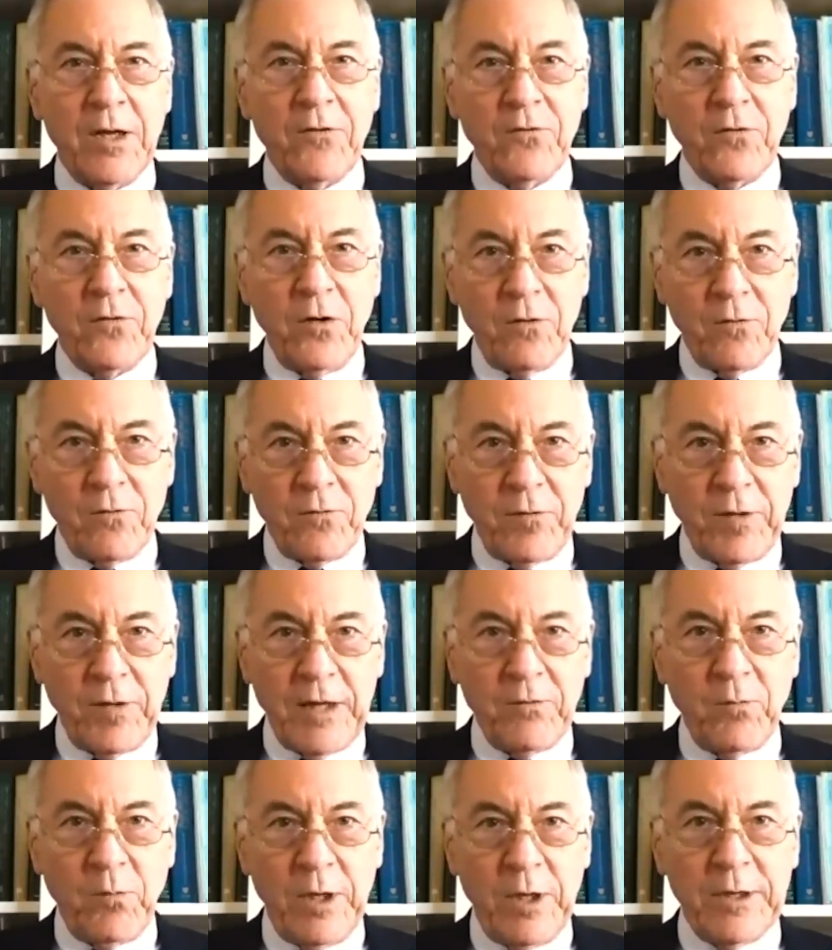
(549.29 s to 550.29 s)
So, so
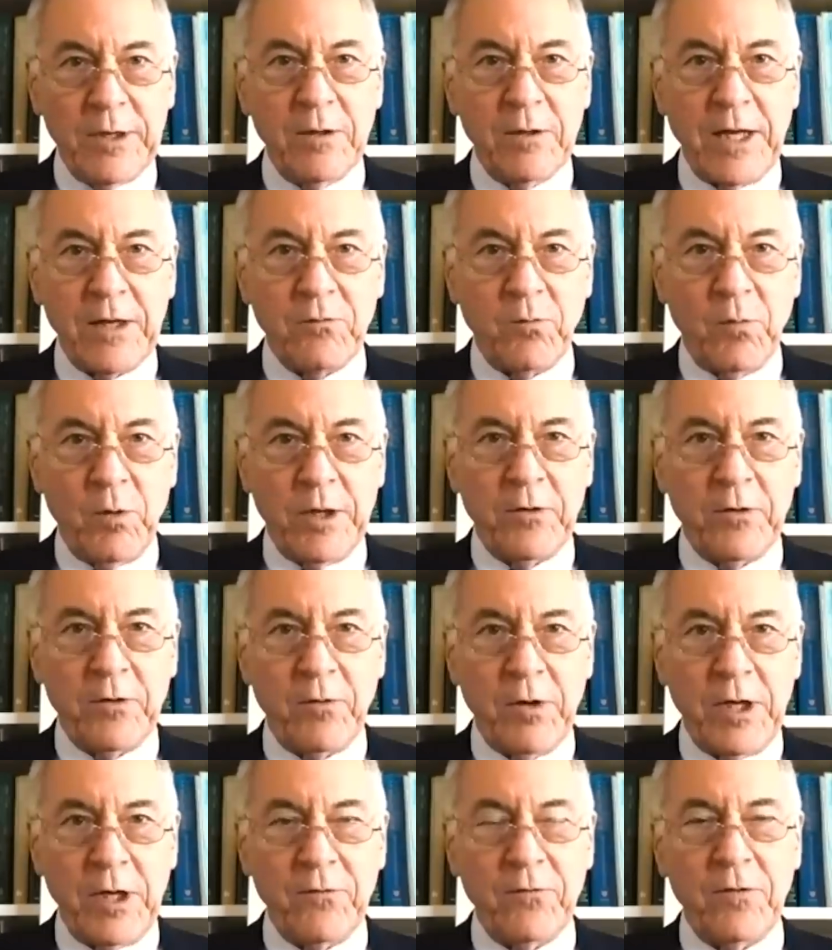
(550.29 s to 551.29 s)
that's one that's one
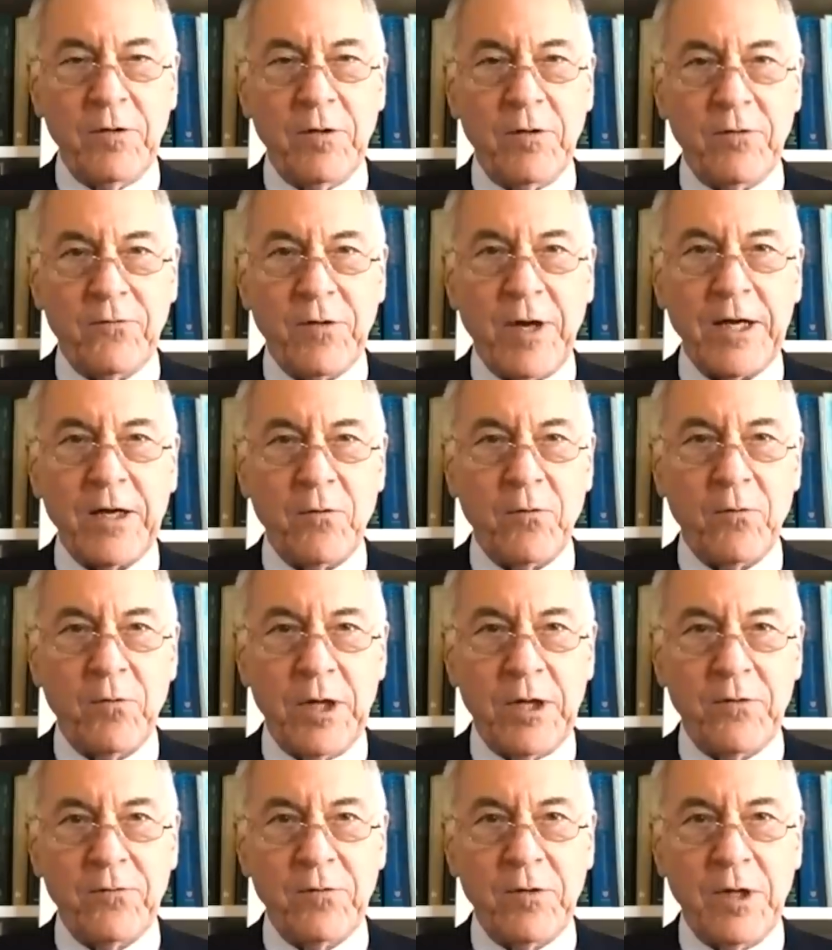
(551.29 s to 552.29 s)
reason. The second
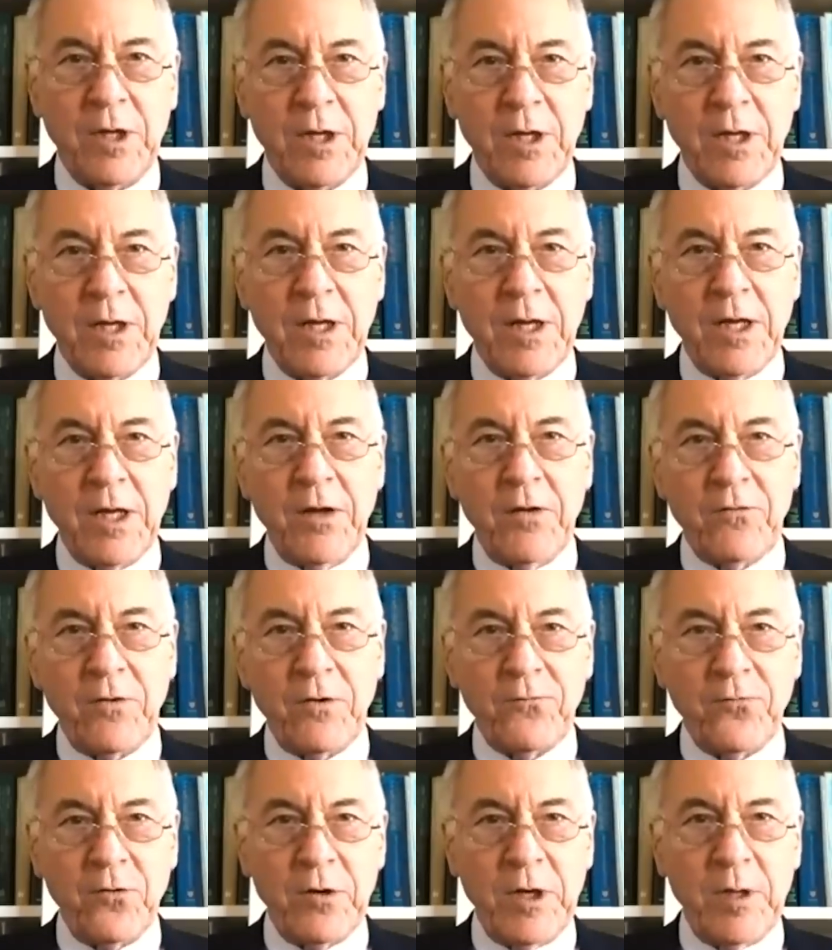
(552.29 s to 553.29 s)
reason is
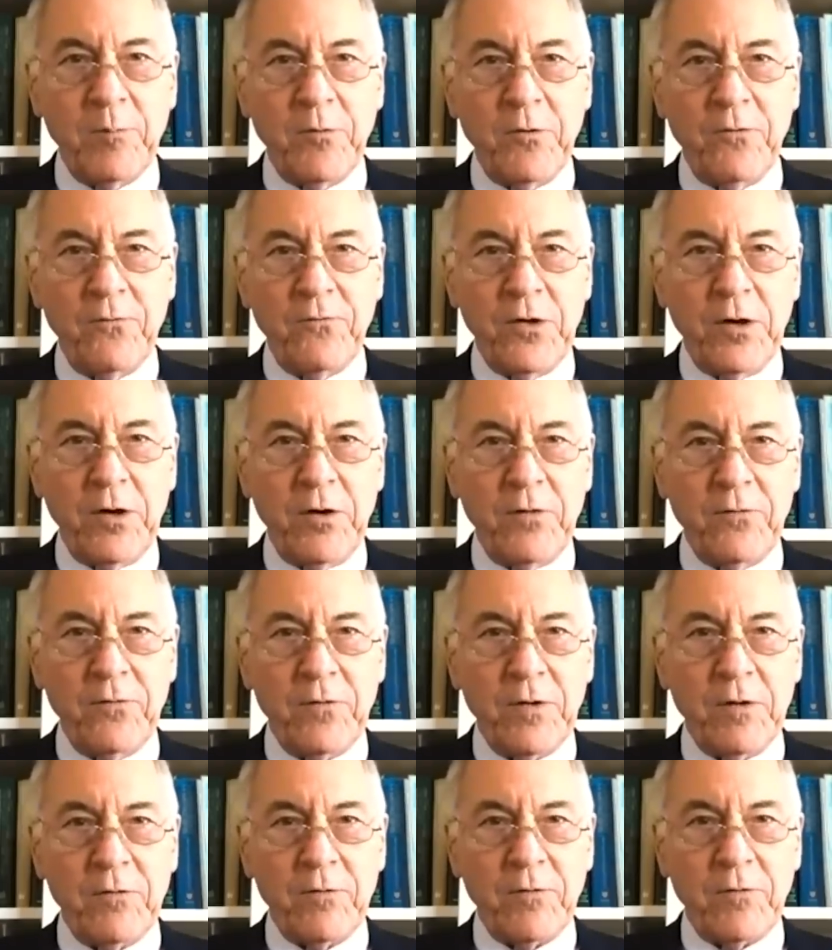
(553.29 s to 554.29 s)
that for a number of years,
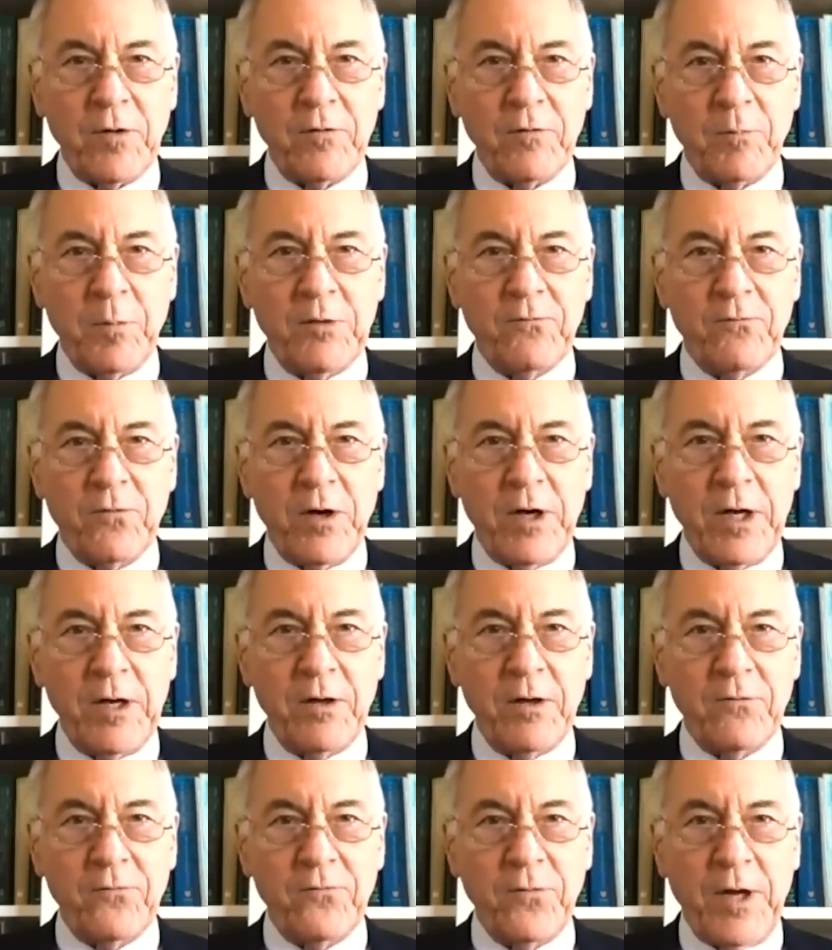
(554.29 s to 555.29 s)
it, has been
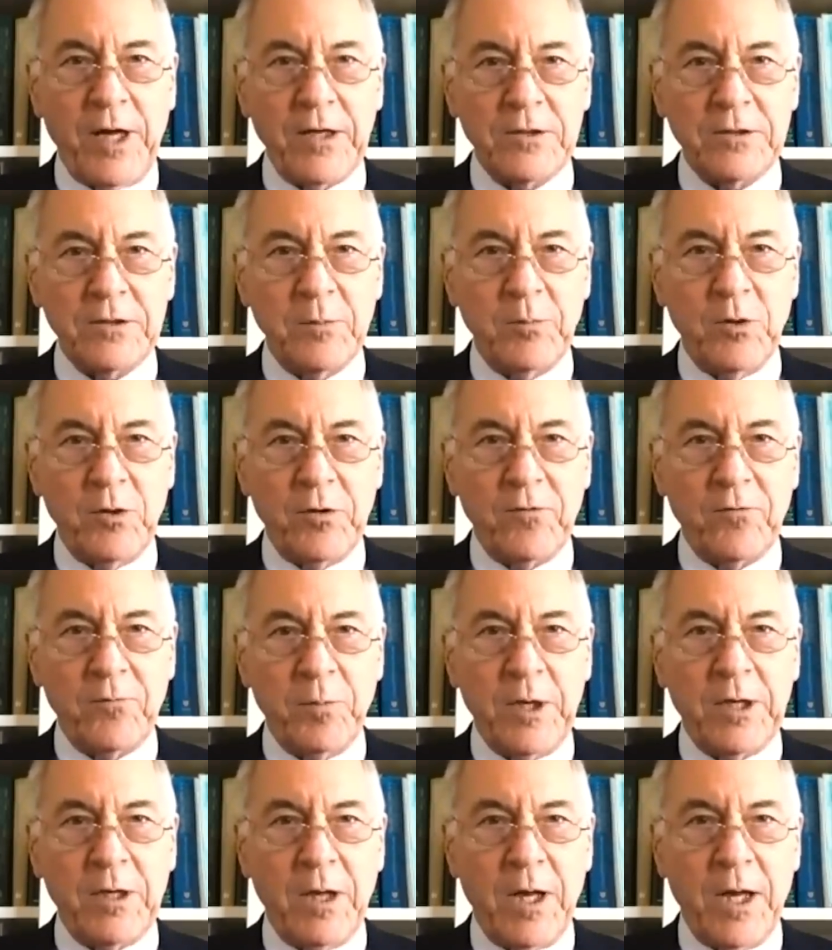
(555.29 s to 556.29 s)
very fashionable to
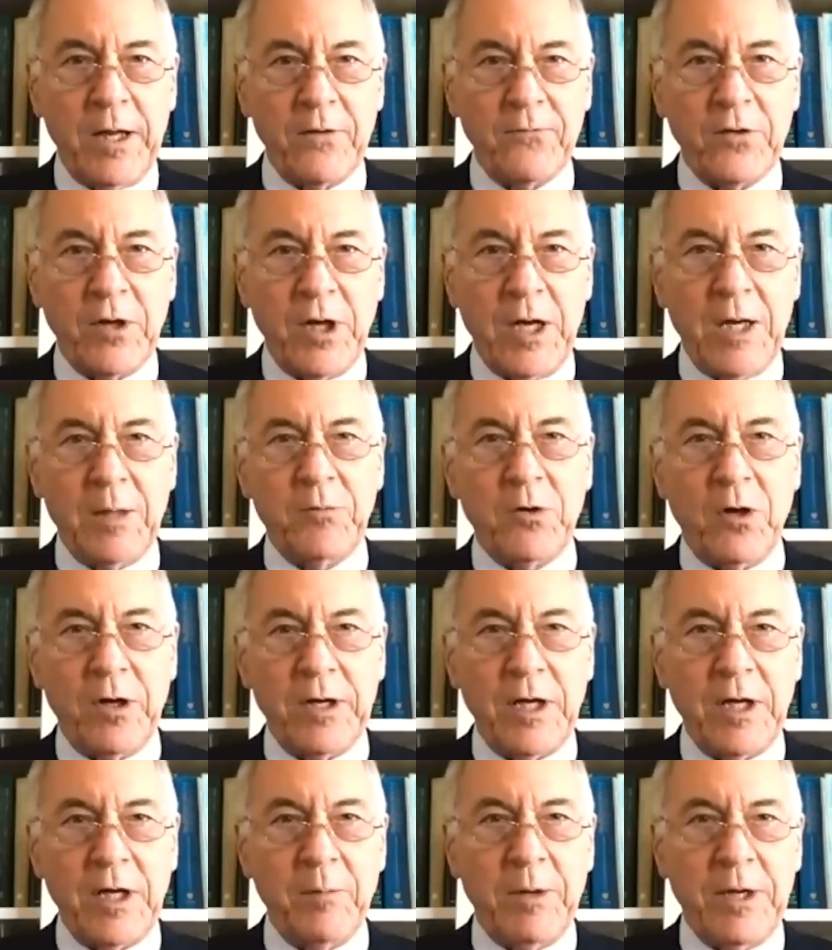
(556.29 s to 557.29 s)
spend a lot of time
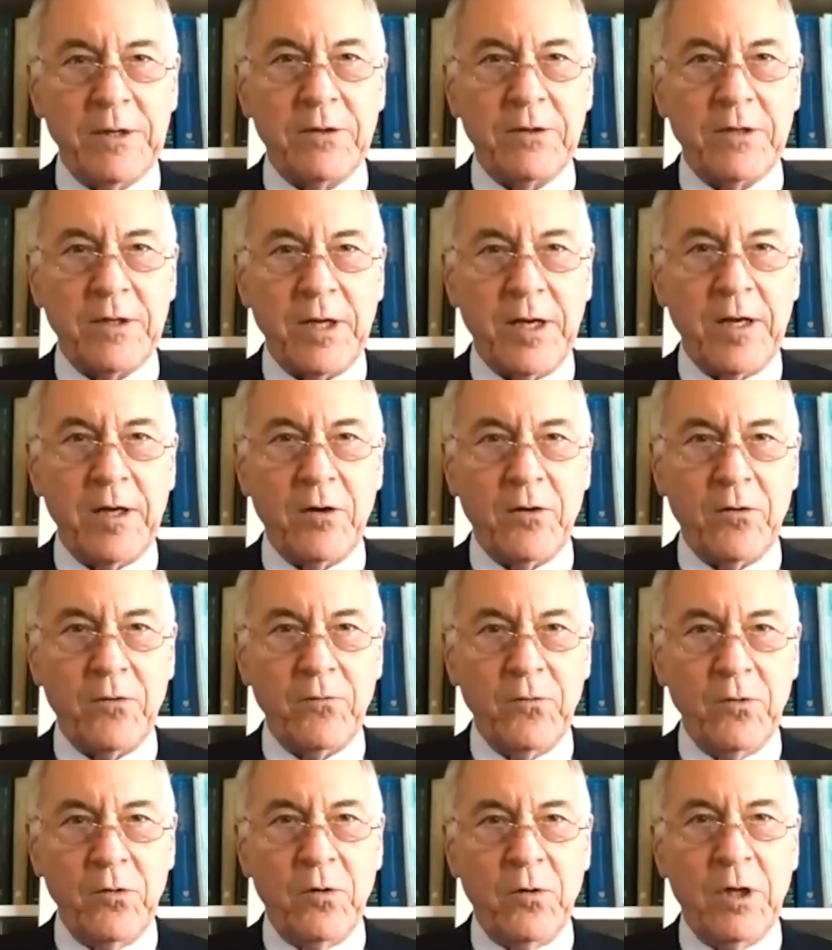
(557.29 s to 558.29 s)
talking about the Taylor
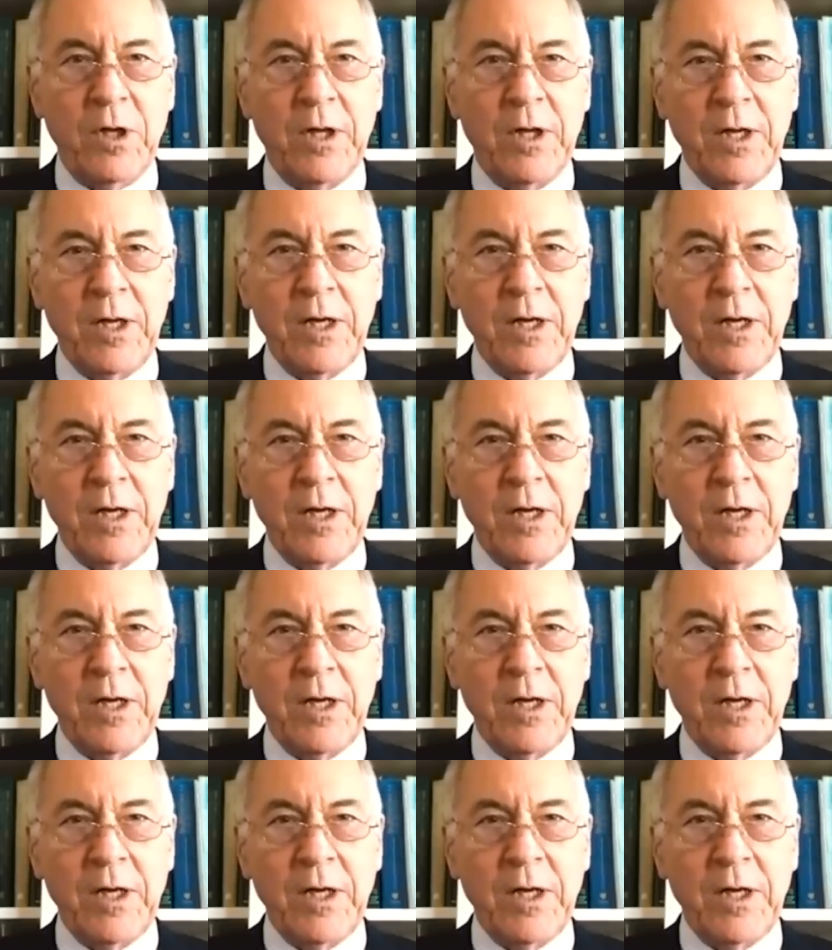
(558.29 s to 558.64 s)
rule.